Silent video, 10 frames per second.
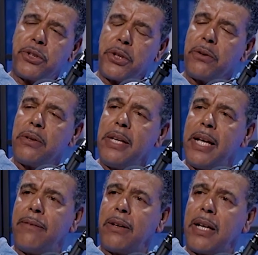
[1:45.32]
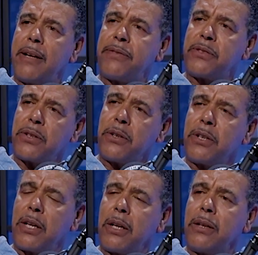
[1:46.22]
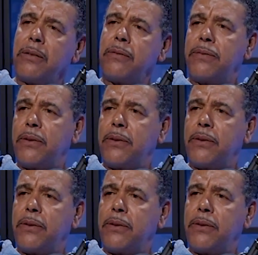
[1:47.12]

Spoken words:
you'd never left Sunderland for